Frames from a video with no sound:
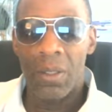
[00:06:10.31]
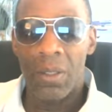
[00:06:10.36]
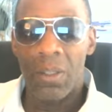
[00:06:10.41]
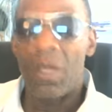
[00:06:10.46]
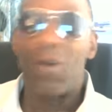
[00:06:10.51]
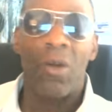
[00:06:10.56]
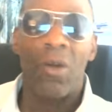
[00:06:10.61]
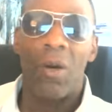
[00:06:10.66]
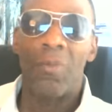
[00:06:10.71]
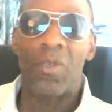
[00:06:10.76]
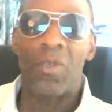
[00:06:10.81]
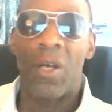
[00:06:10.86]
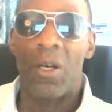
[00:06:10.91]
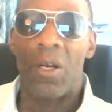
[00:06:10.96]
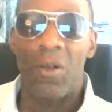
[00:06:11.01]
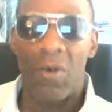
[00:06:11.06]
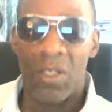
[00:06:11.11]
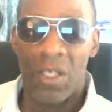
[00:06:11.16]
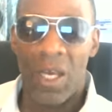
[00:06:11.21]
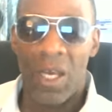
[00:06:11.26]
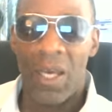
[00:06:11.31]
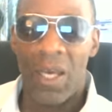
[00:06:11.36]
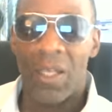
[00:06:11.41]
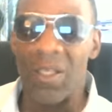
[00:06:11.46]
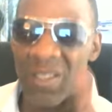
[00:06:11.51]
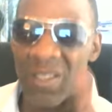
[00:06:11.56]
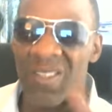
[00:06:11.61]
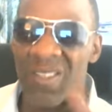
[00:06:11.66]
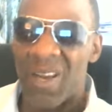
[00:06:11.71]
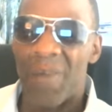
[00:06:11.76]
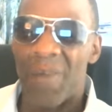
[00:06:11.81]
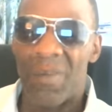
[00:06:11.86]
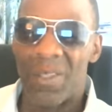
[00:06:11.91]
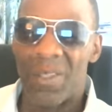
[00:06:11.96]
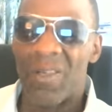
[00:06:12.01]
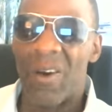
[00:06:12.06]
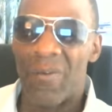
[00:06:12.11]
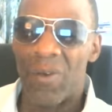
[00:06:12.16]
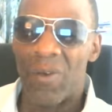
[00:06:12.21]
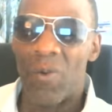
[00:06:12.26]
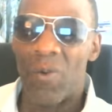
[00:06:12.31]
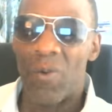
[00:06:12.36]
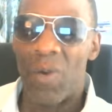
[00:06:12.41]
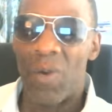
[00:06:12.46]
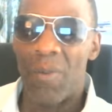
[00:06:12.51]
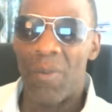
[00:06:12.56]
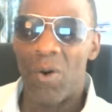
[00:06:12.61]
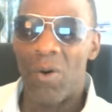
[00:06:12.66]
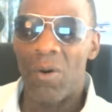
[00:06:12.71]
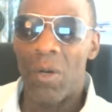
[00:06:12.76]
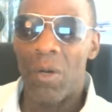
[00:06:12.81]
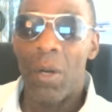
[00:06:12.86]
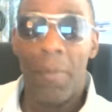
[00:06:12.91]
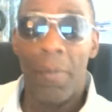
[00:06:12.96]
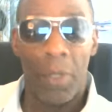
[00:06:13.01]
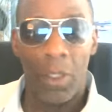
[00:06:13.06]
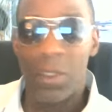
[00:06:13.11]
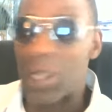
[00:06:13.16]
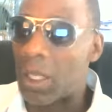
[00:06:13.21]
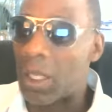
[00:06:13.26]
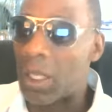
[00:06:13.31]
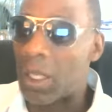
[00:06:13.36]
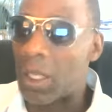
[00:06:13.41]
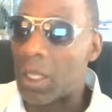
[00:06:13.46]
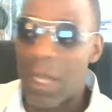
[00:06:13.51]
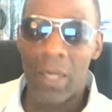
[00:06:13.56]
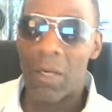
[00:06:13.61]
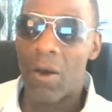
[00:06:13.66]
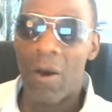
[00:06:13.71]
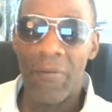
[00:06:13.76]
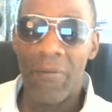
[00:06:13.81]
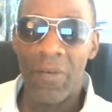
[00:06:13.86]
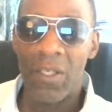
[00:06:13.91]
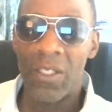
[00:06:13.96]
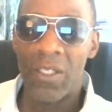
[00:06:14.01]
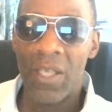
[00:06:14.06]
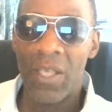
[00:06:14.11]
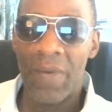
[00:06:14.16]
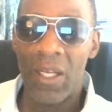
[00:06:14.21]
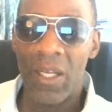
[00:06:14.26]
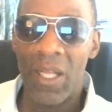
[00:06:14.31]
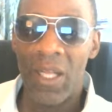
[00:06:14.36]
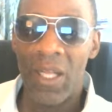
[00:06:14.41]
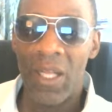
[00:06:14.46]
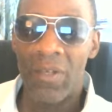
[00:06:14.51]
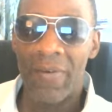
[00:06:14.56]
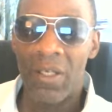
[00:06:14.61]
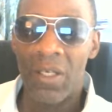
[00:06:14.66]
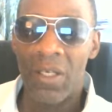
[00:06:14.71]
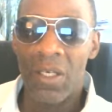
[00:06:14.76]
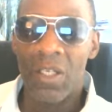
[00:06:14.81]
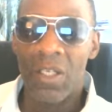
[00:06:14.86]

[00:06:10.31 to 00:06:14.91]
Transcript: No, no, I'm sorry. No, it's not. Starbucks coffee way more. But just a lot of coffee at 7-Eleven.